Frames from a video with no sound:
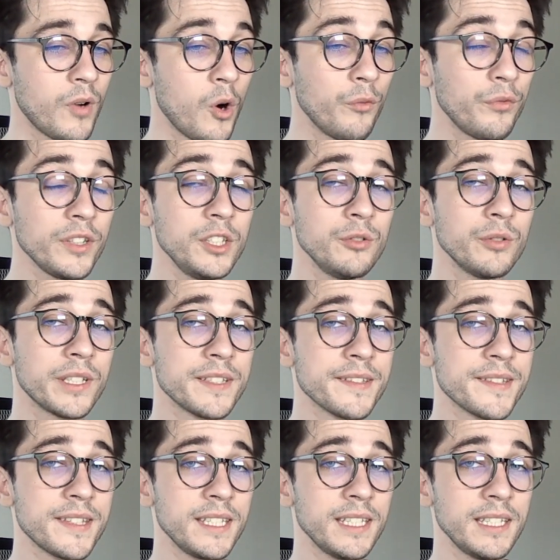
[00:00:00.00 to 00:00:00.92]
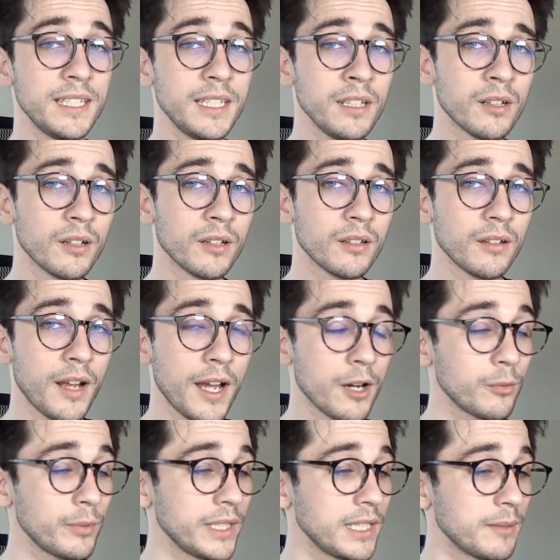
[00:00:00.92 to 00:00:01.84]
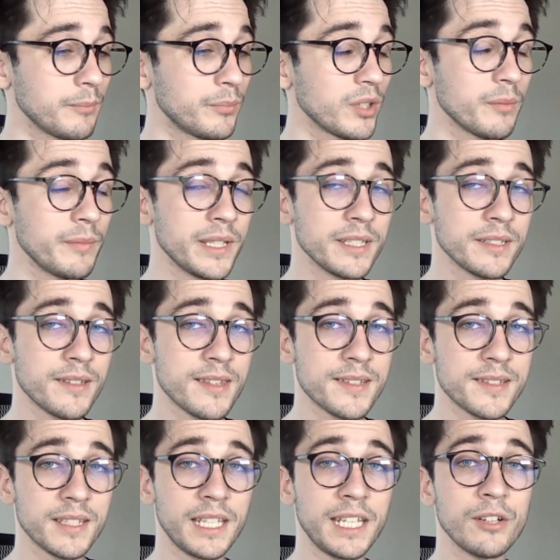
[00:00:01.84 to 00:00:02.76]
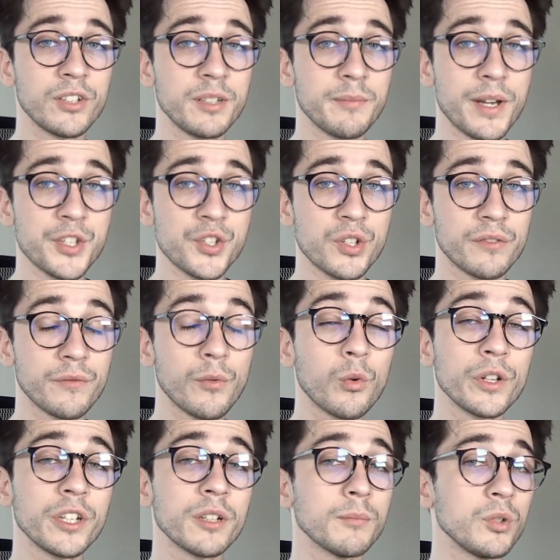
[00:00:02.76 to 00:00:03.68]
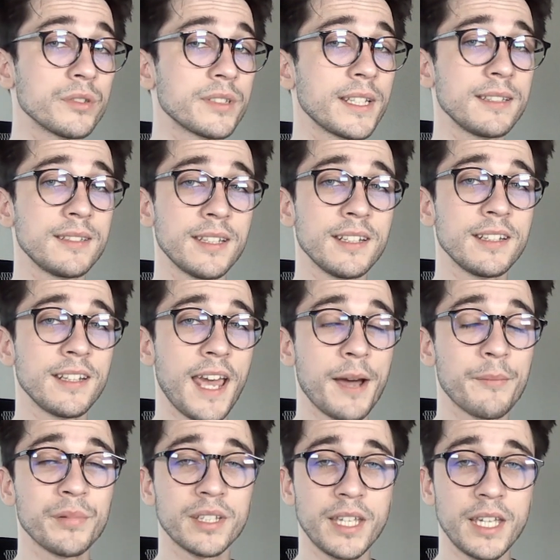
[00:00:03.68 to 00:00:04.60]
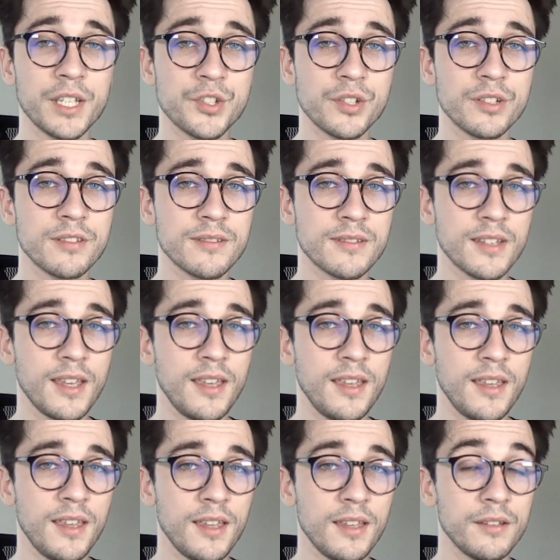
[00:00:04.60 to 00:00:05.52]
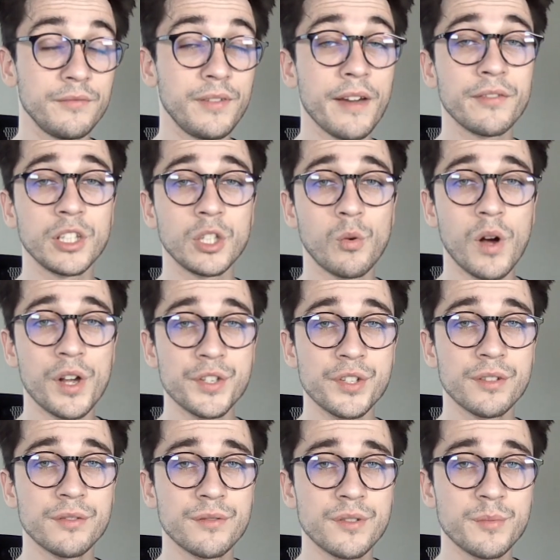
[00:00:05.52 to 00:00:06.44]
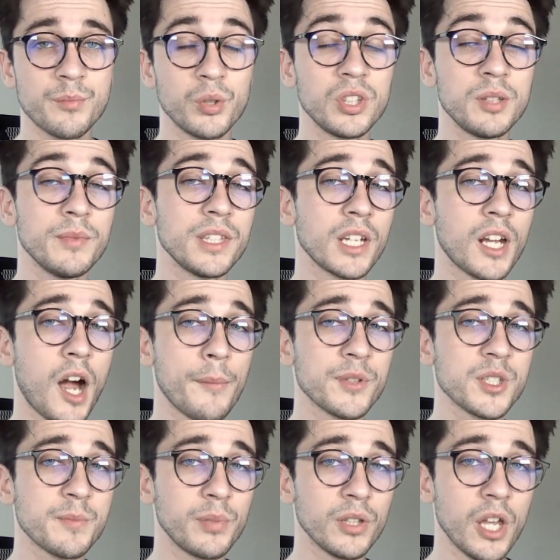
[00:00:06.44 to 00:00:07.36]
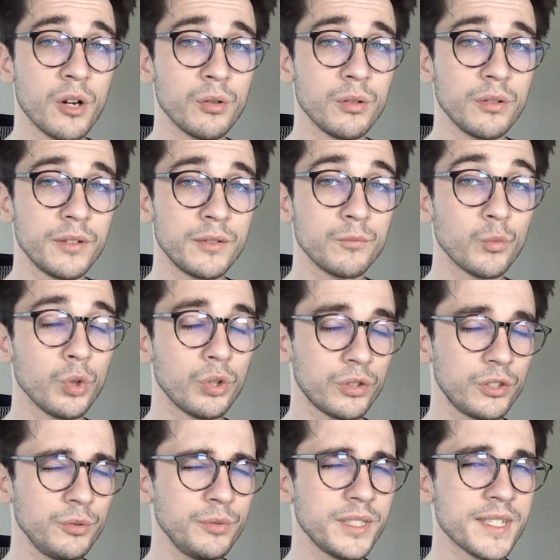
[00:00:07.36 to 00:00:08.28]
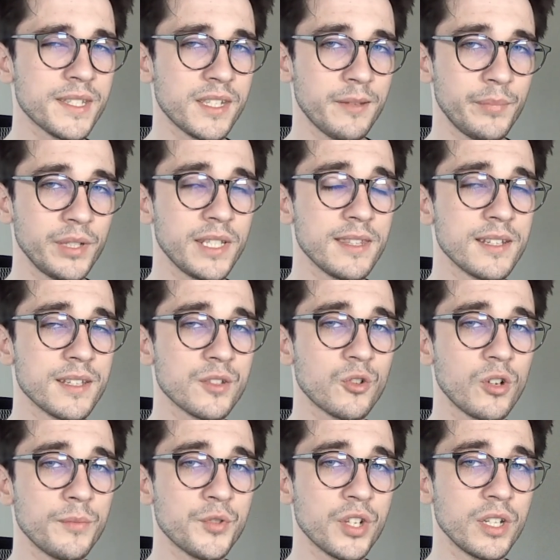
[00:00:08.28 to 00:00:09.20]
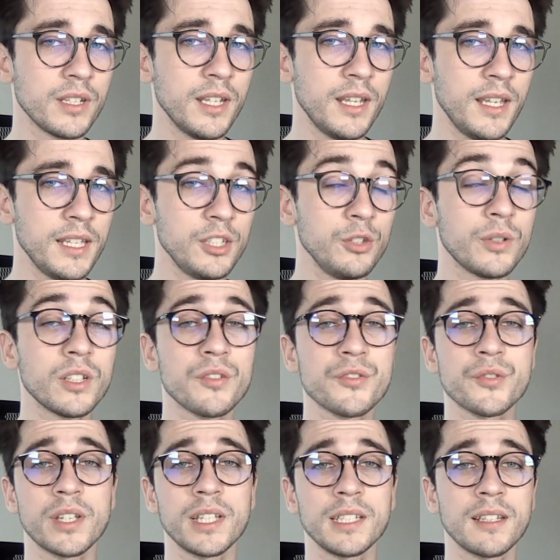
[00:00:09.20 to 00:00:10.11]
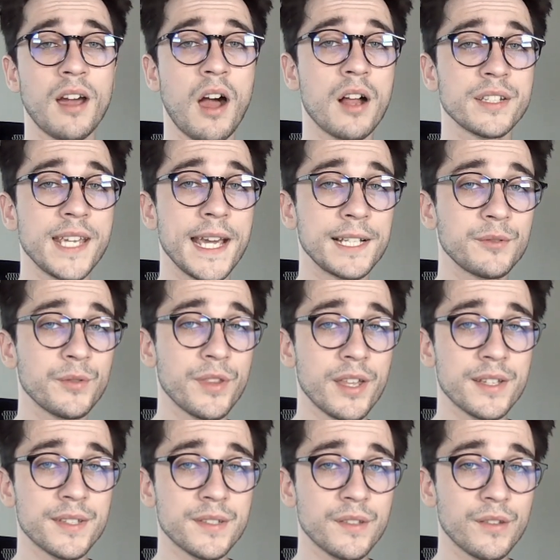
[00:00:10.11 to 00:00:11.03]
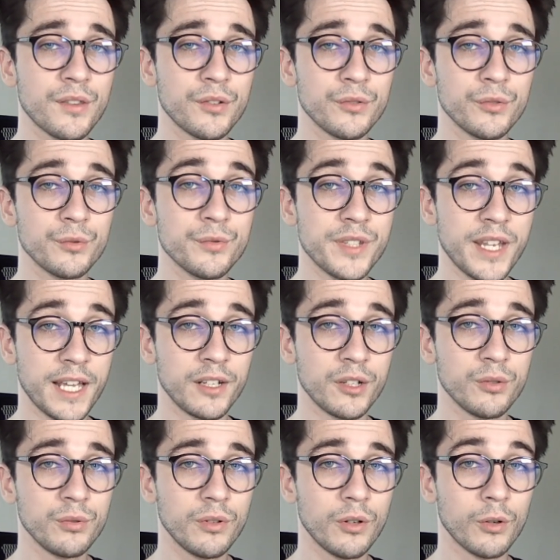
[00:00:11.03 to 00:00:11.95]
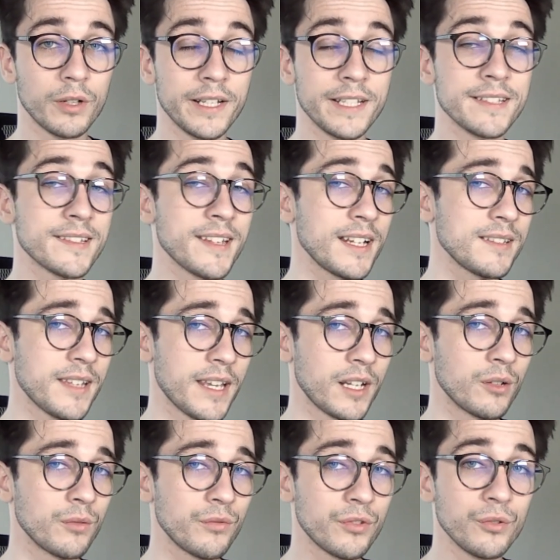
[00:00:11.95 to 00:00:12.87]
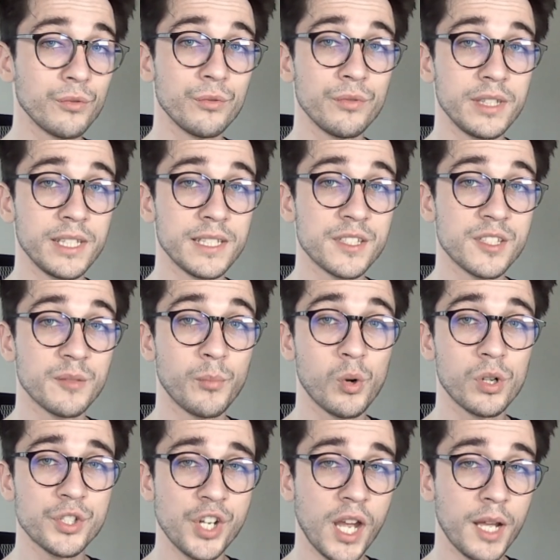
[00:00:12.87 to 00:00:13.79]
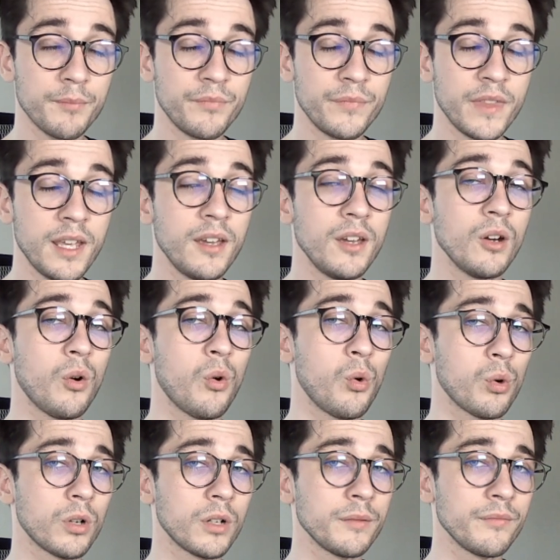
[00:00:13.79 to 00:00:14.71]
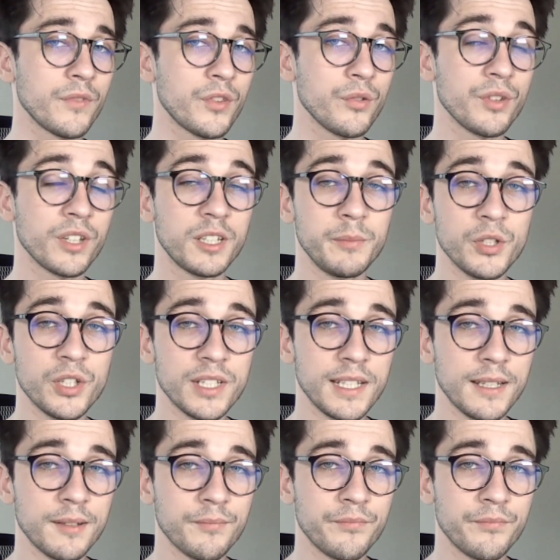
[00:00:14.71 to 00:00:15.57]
hopefully you can see here how we'd implement the security measure for your multi-tenant applications. If you have any questions, put them in the comments below, and we'll include the snippet in the description. You can also get in contact with us through Xano or inside Xano through the support chat or through the community.